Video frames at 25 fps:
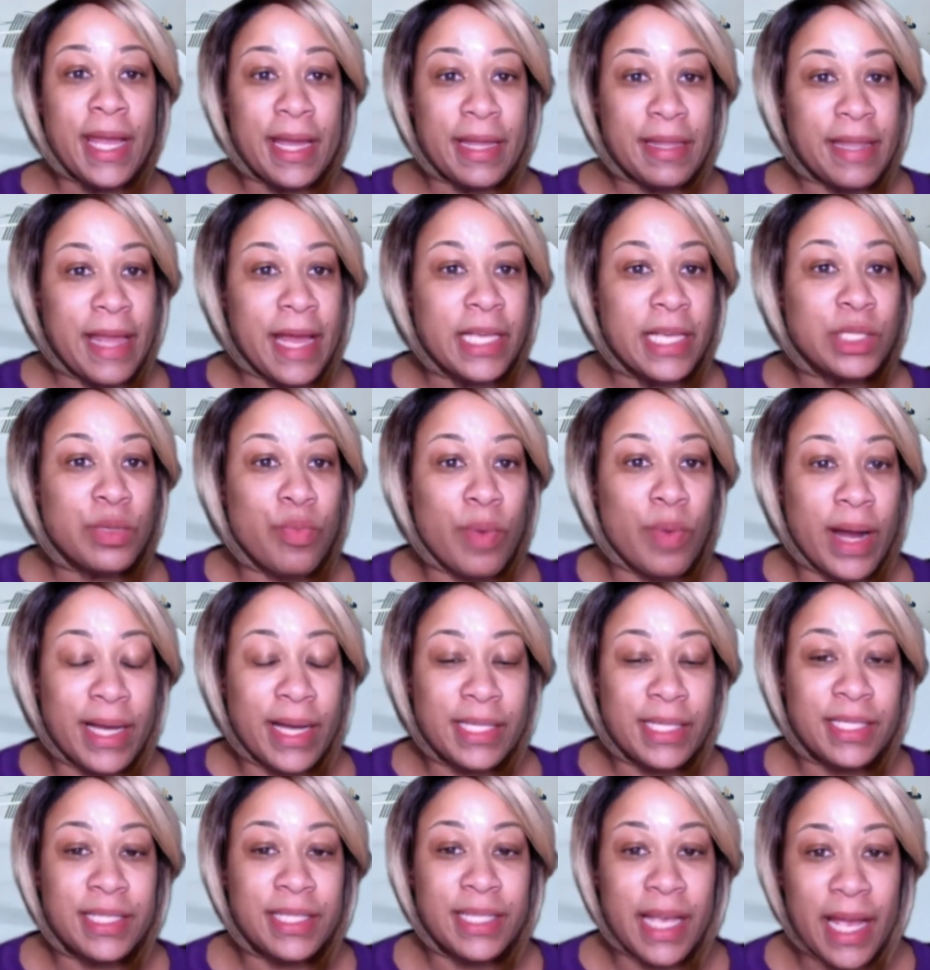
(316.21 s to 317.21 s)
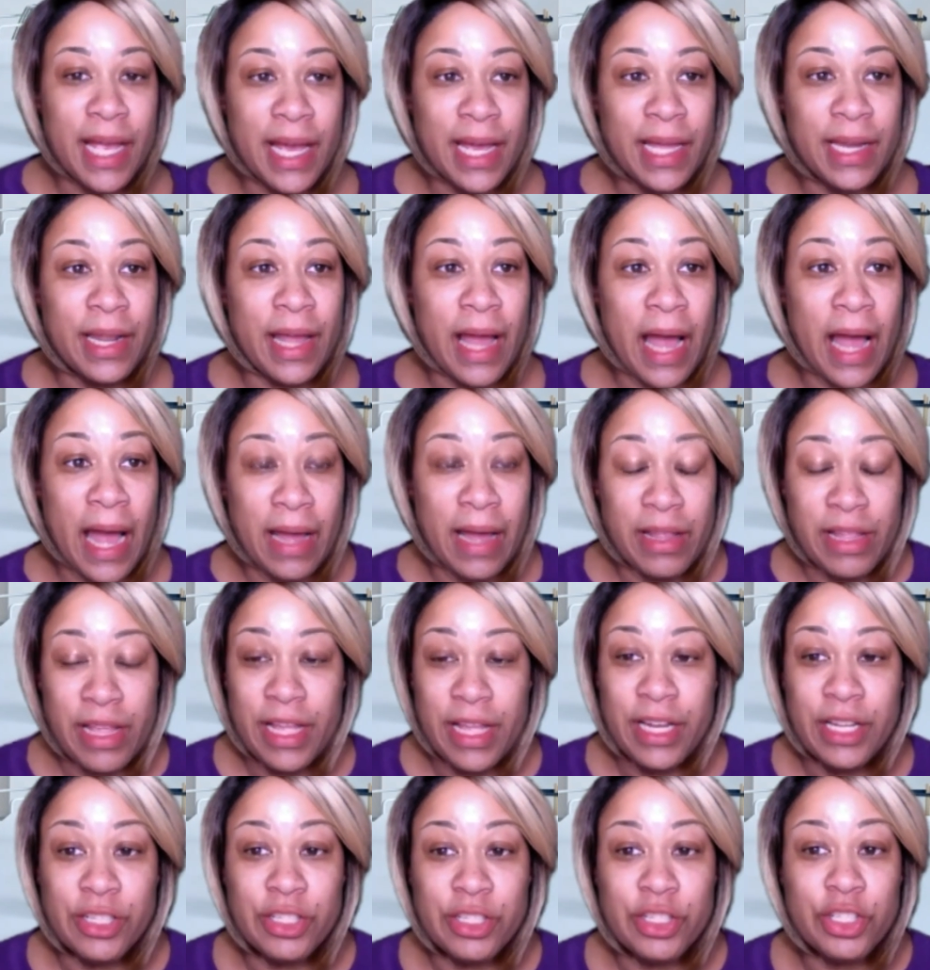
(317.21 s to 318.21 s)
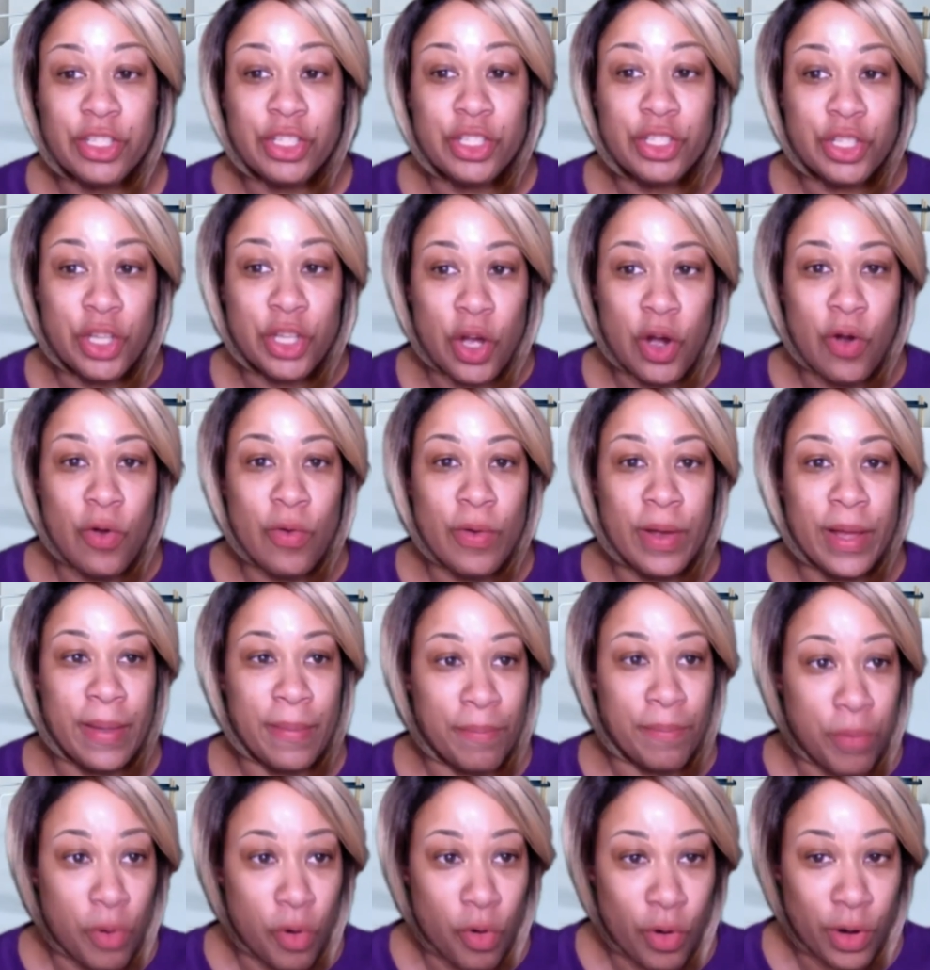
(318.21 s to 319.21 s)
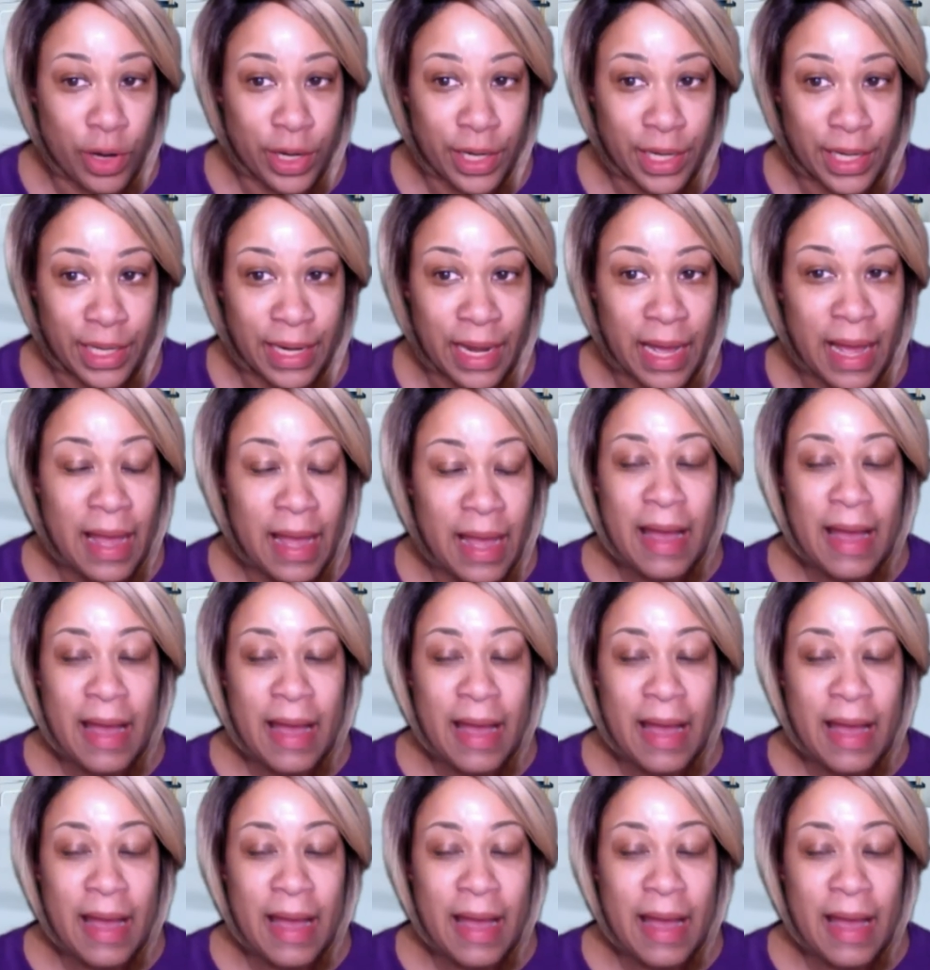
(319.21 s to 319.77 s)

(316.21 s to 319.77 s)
And that's why I said it is so important.